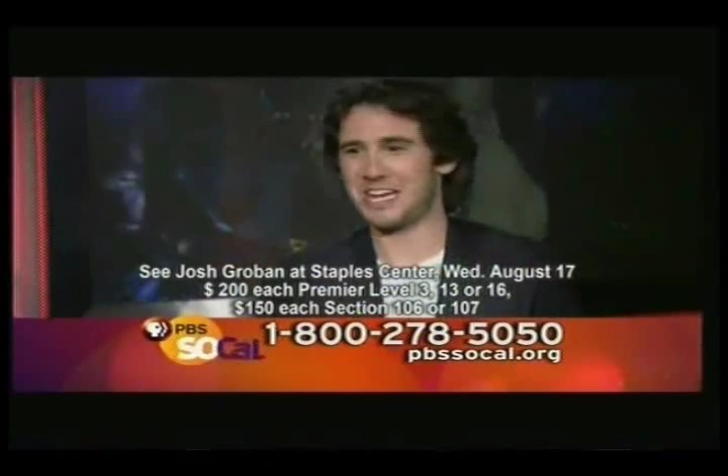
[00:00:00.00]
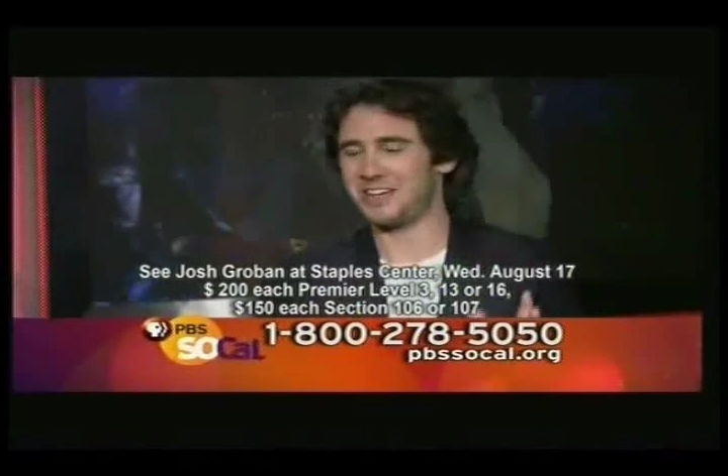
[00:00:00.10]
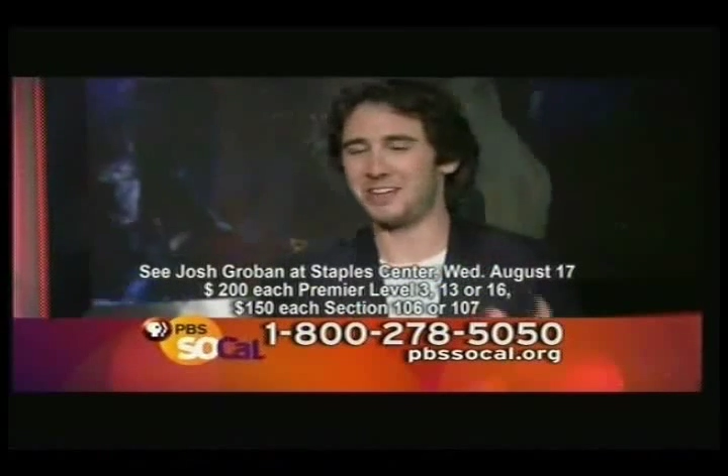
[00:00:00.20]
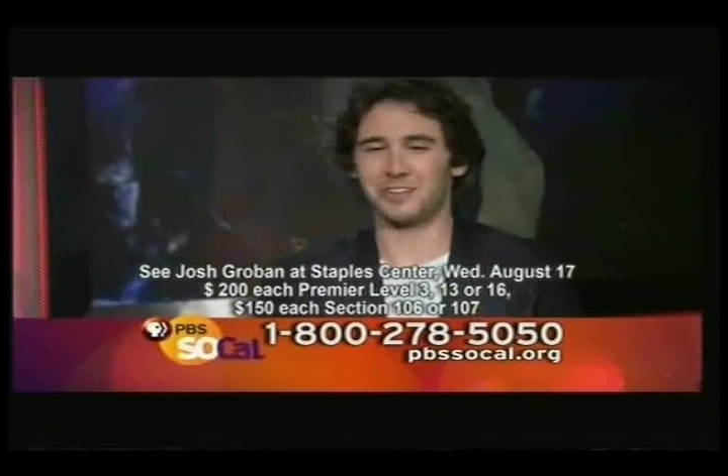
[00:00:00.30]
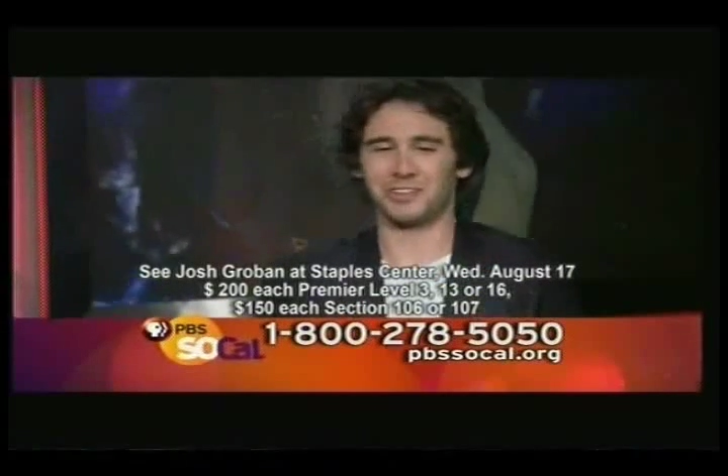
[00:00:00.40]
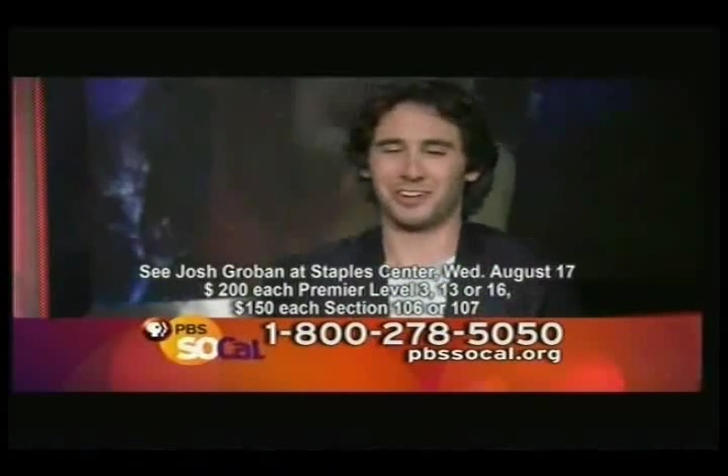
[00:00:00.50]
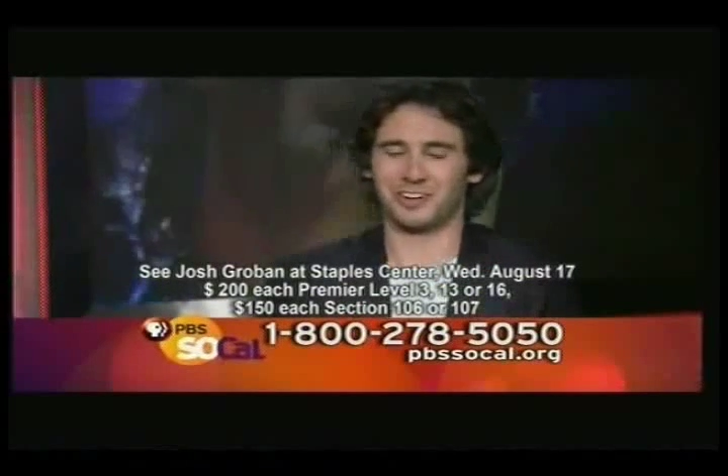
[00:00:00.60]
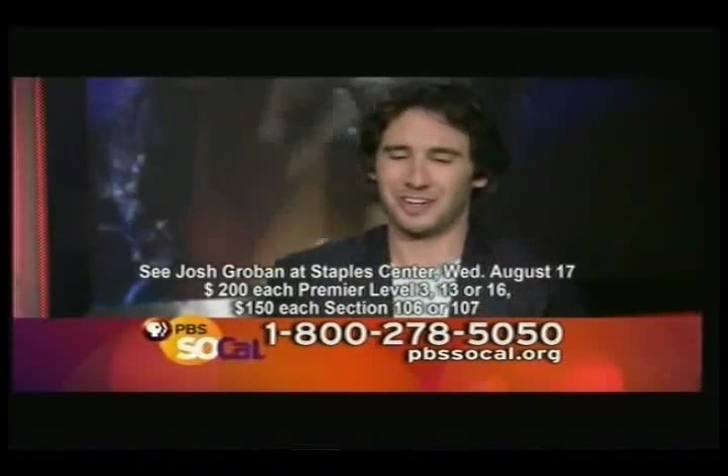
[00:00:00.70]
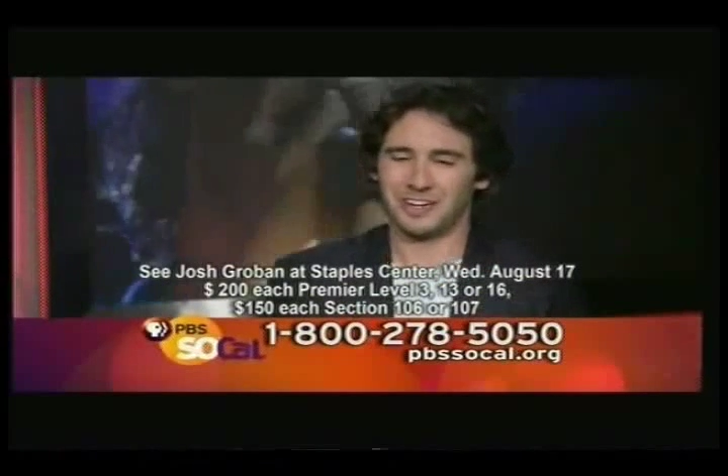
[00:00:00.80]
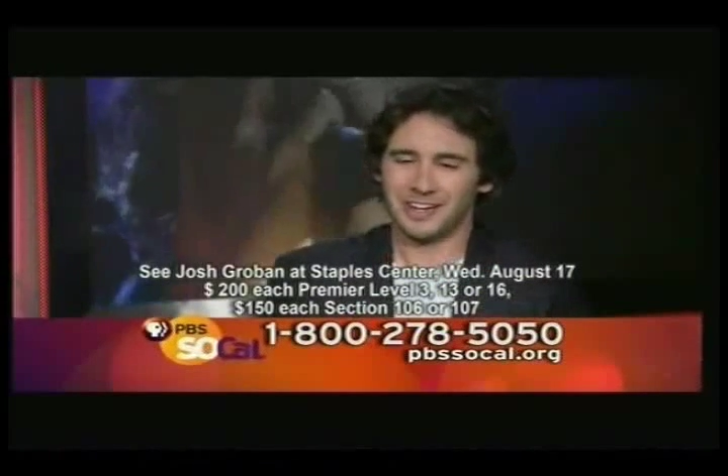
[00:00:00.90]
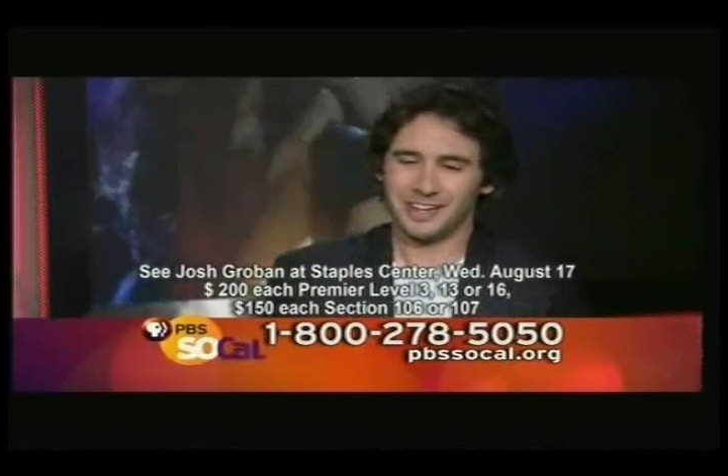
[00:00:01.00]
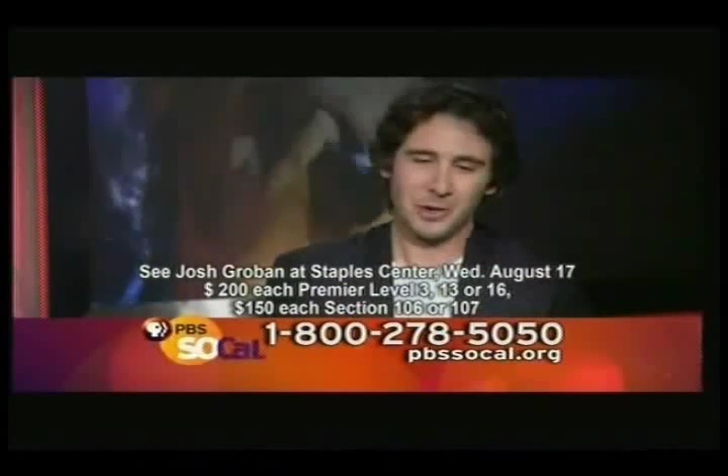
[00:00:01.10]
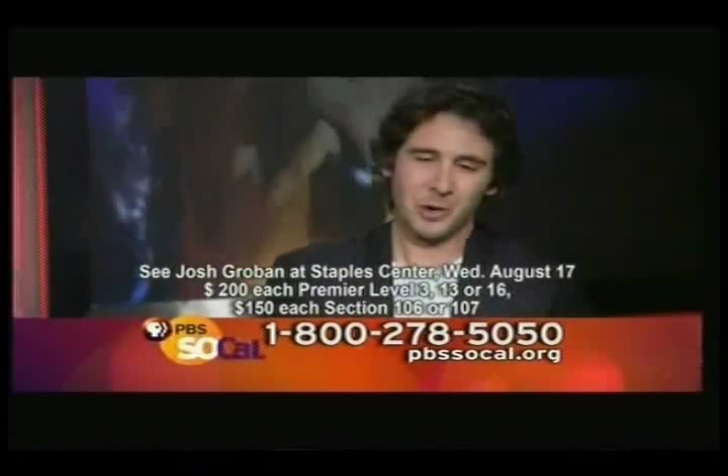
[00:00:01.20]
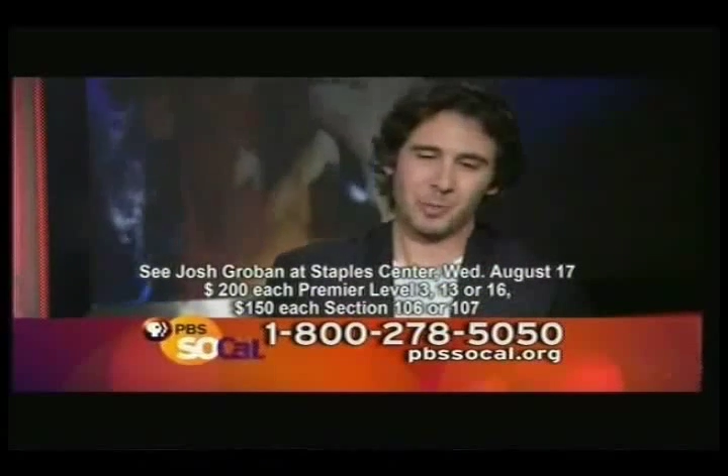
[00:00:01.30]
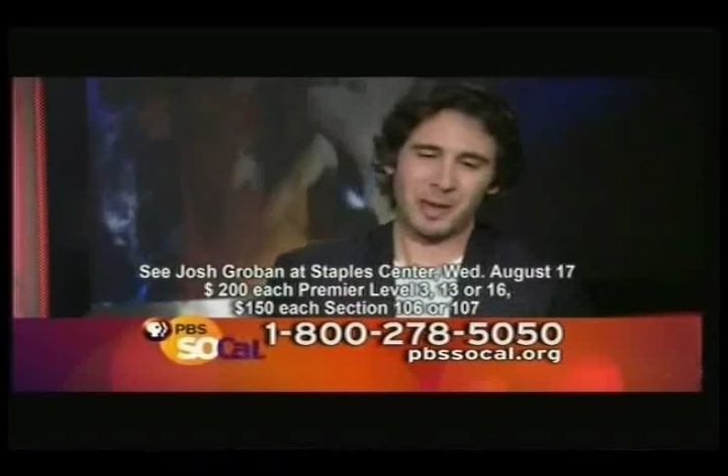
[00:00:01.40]
10 years,
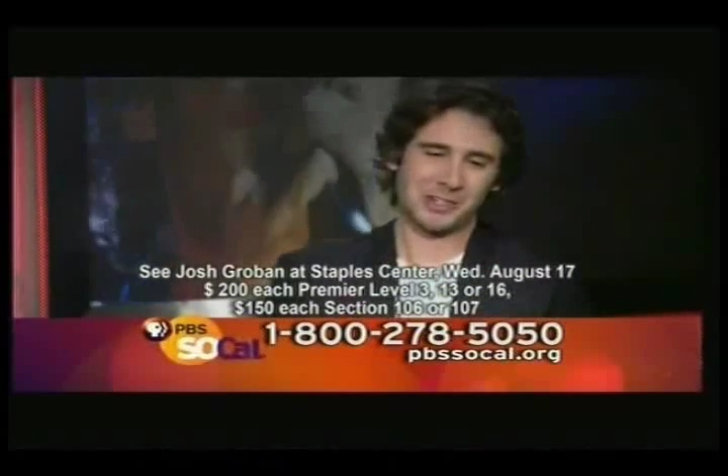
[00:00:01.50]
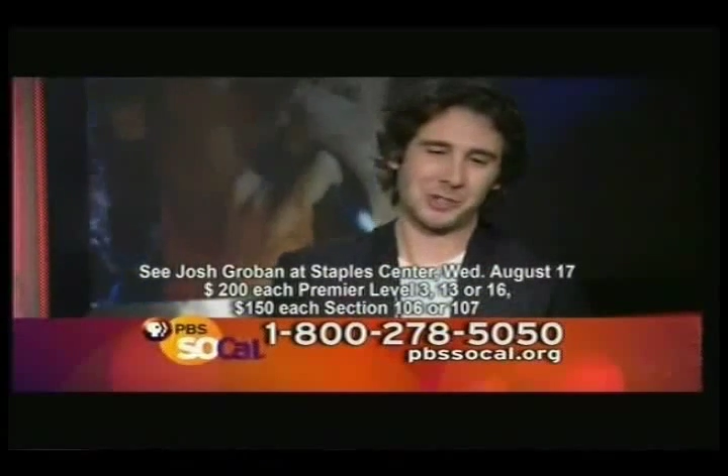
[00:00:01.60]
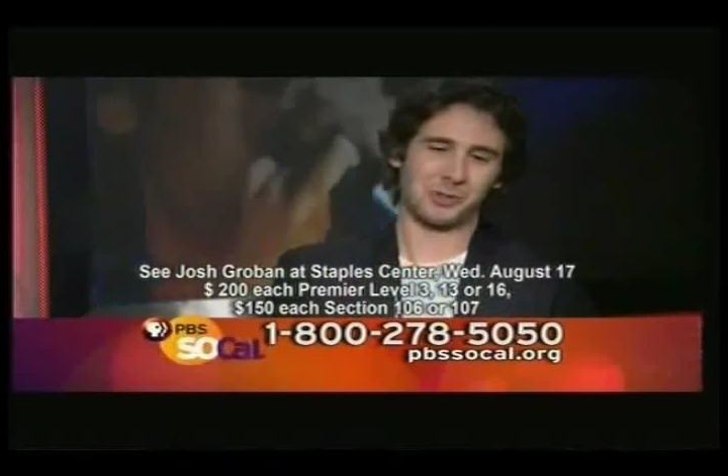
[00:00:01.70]
they were all